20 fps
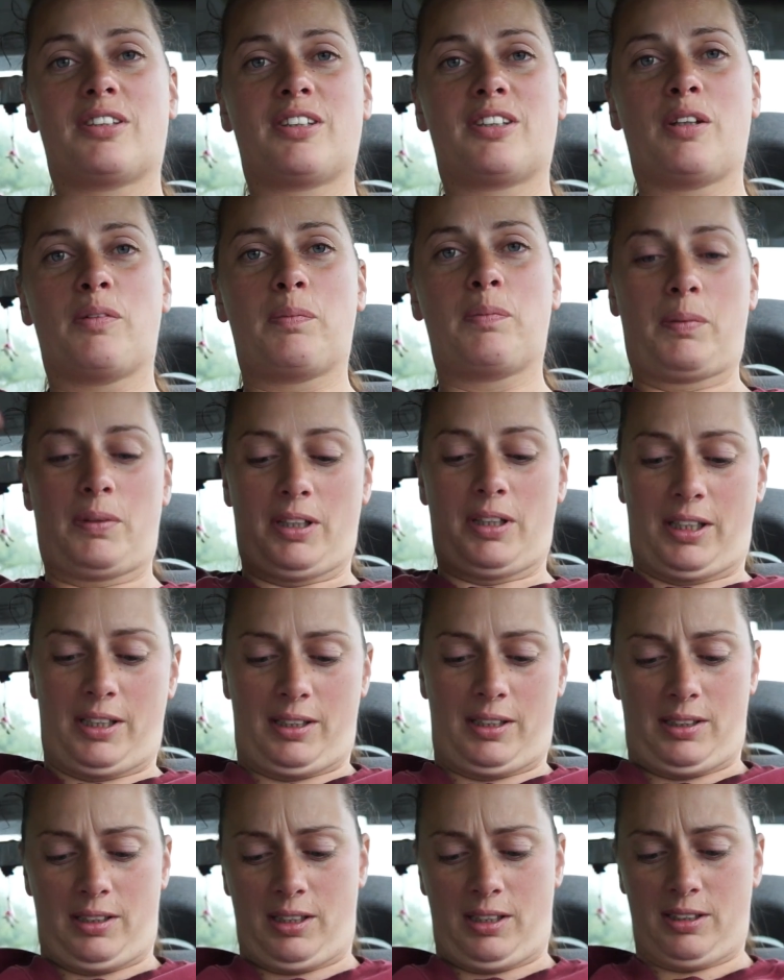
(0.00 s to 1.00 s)
zip, like,
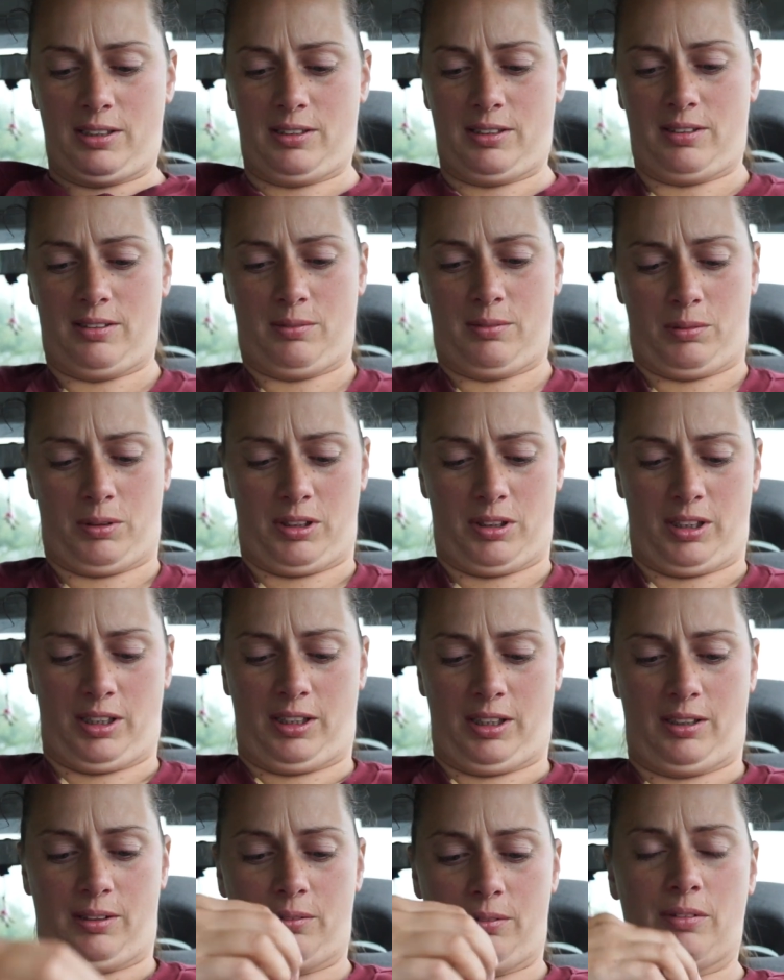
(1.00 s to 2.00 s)
that's one
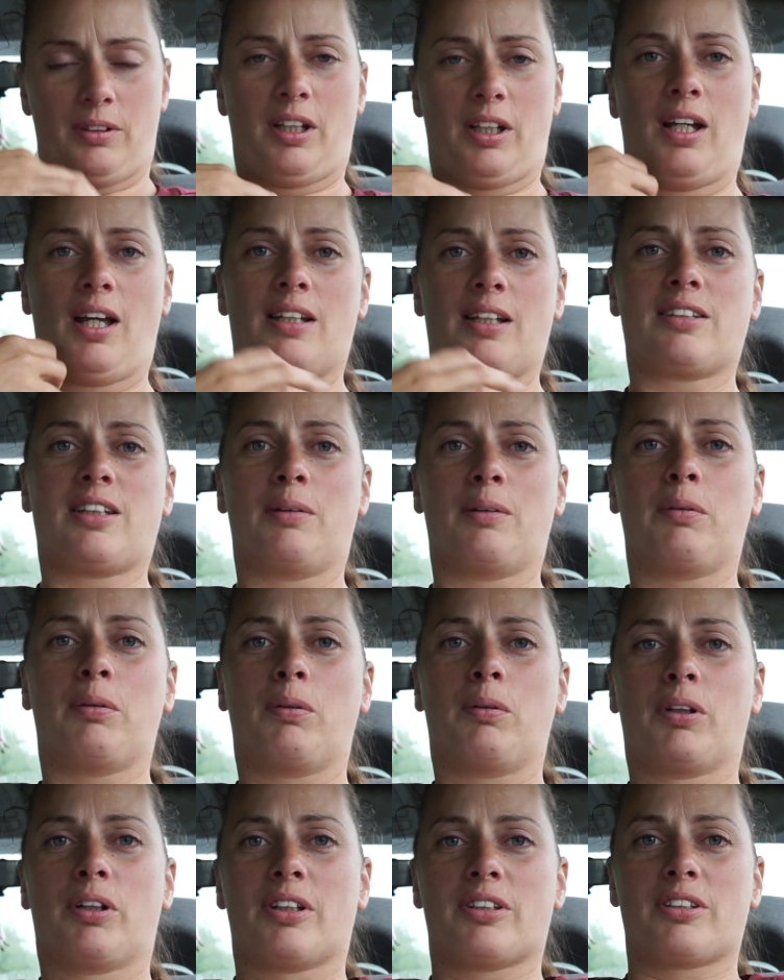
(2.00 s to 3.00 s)
thing. The last time I
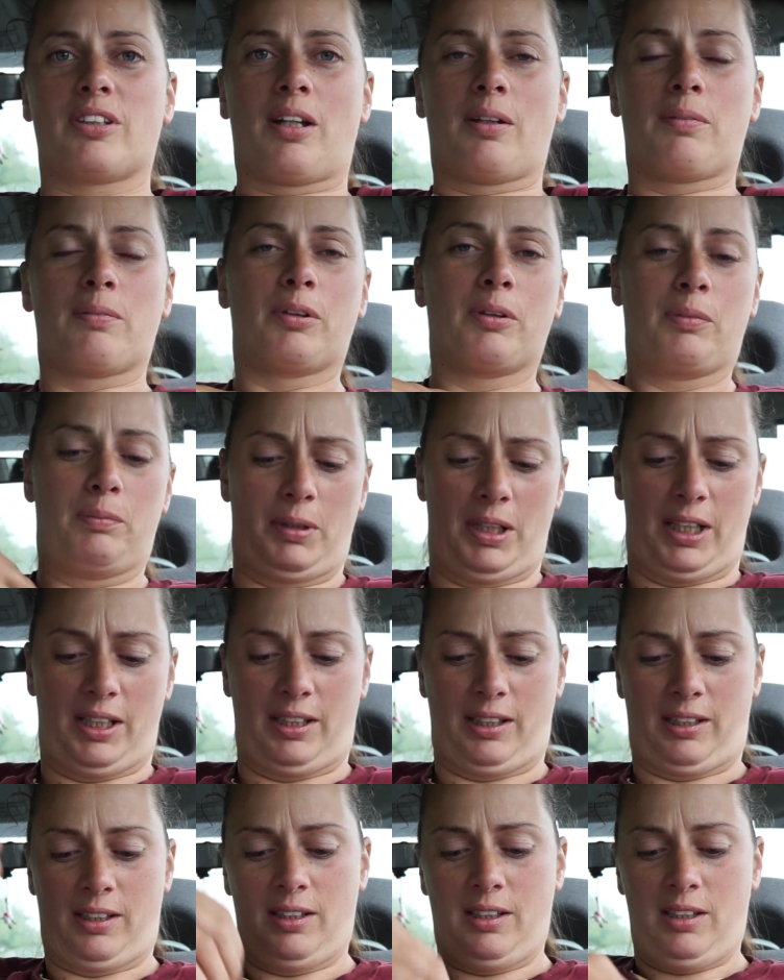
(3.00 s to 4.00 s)
wore this, I'm
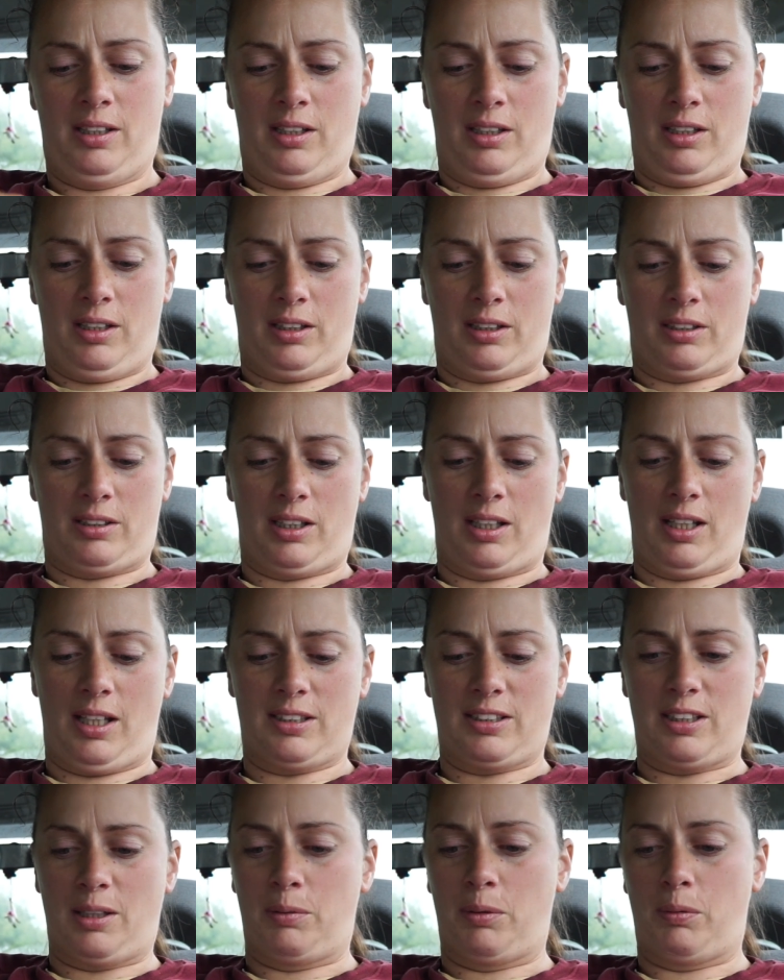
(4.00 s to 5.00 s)
complaining, because the
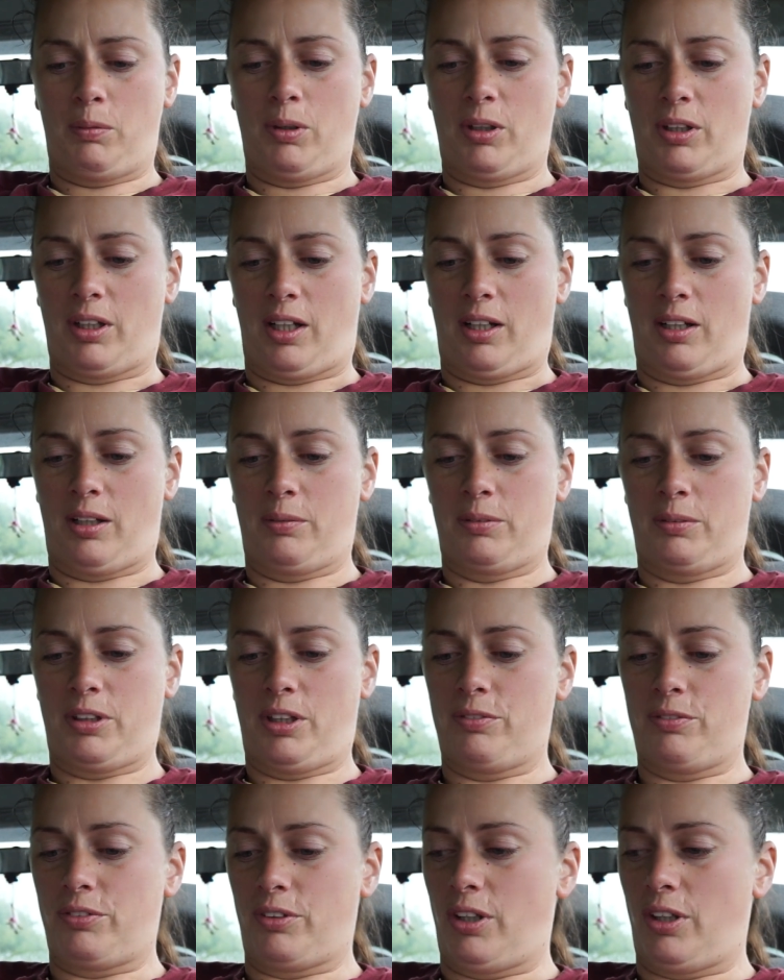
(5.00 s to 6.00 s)
last time I wore that, I went
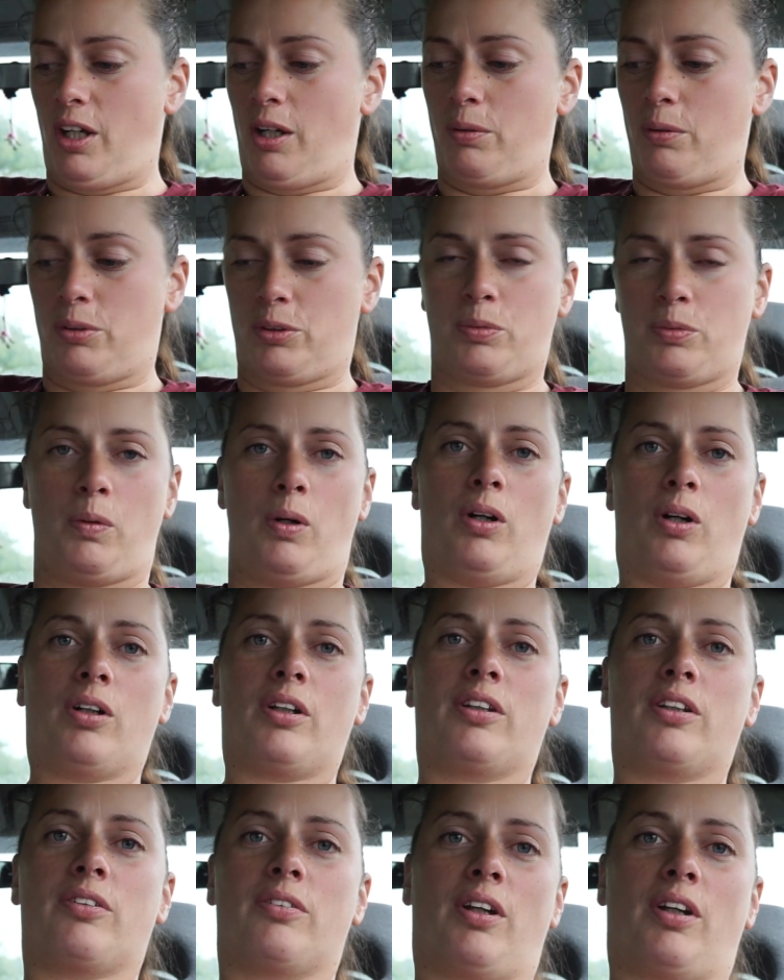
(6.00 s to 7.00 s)
out for an hour's walk
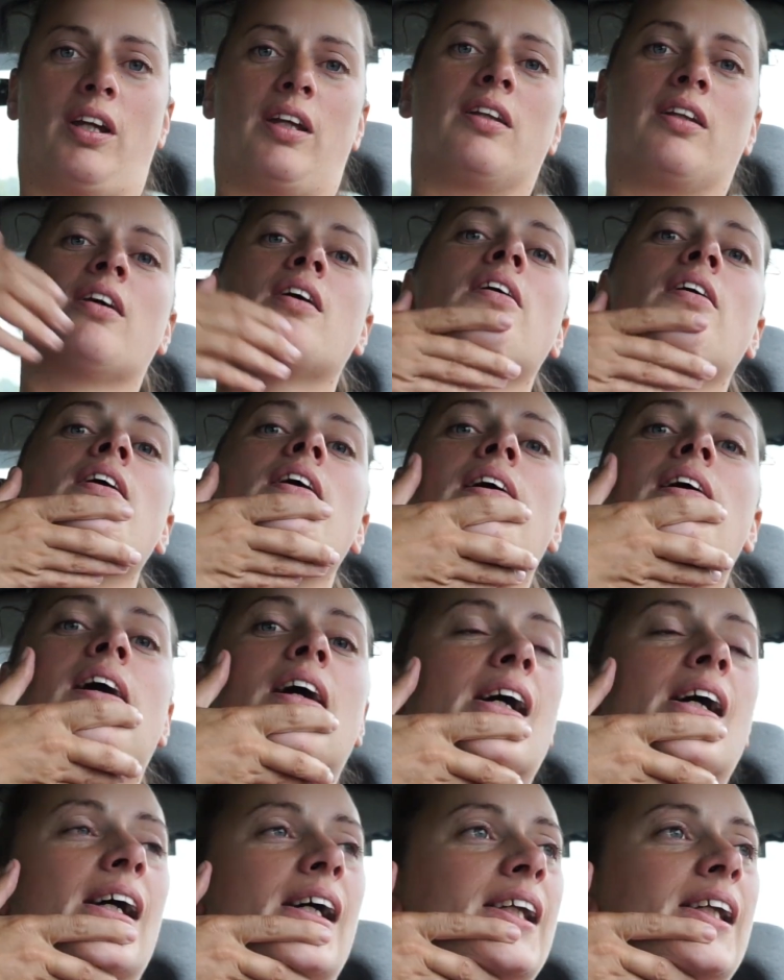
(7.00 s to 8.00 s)
in the rain,
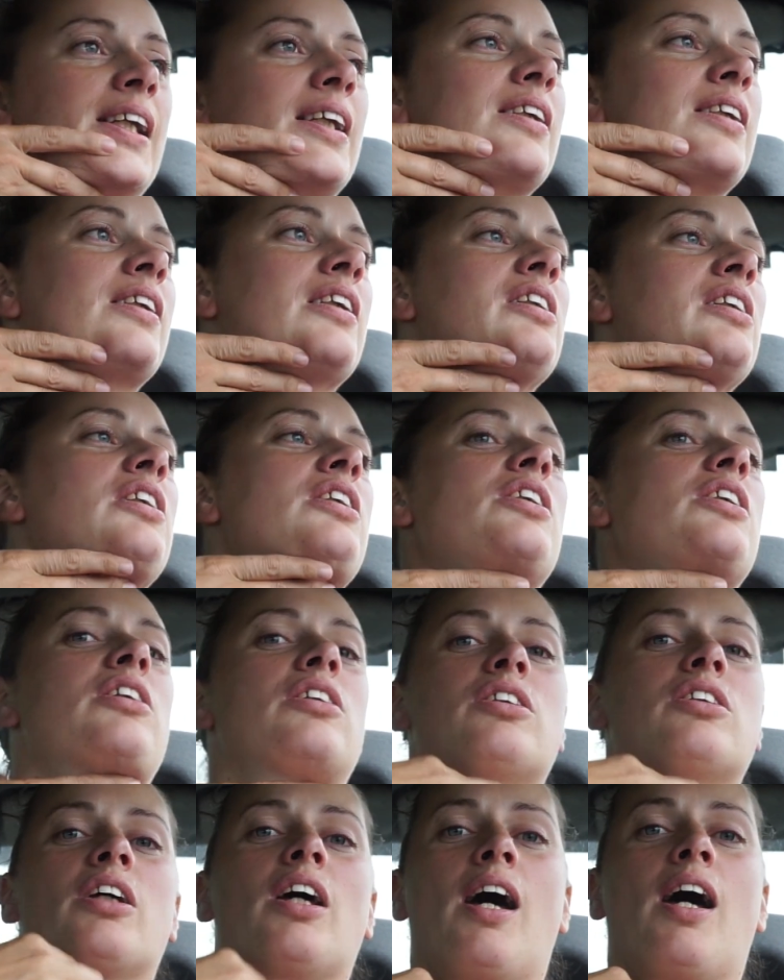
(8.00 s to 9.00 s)
and
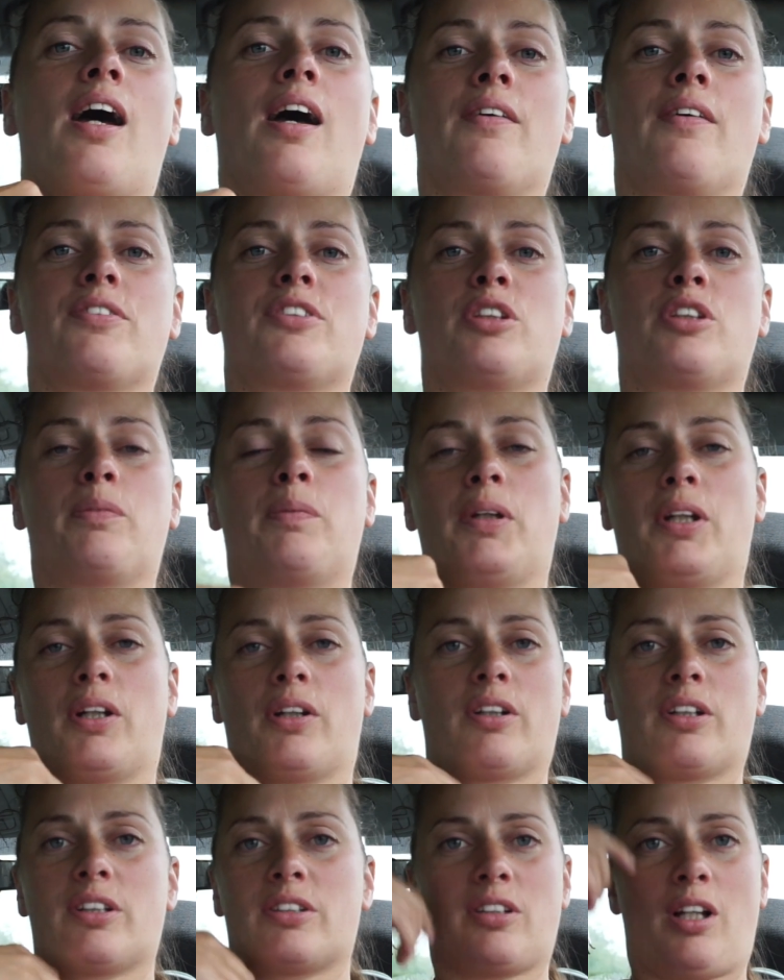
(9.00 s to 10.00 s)
the half zip
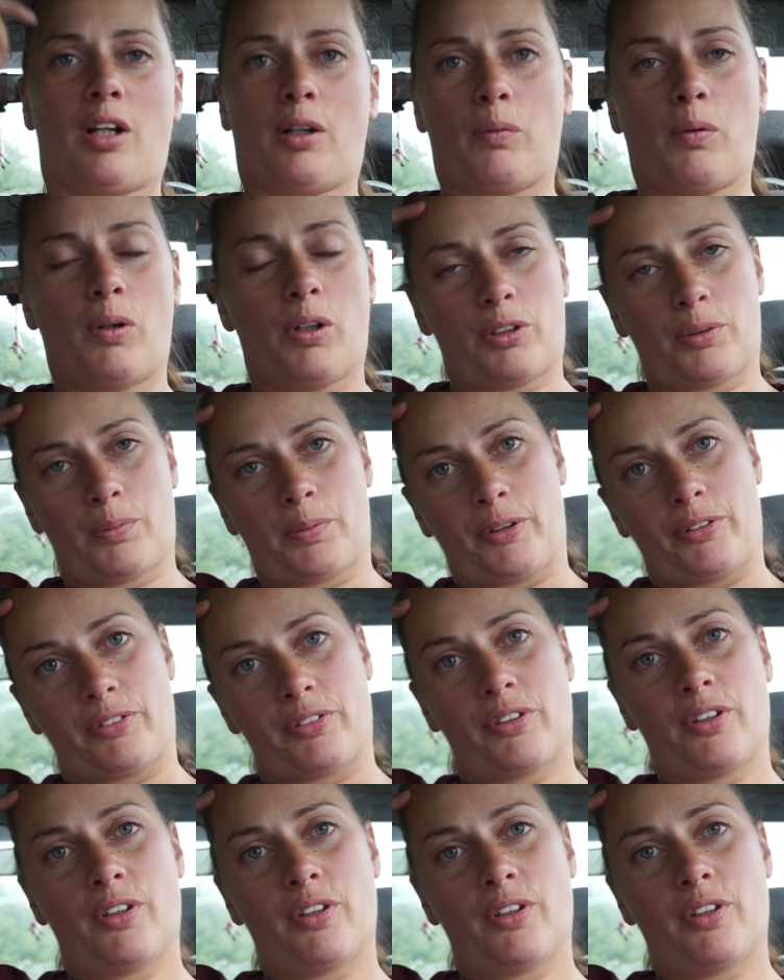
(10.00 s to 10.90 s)
here is not waterproof.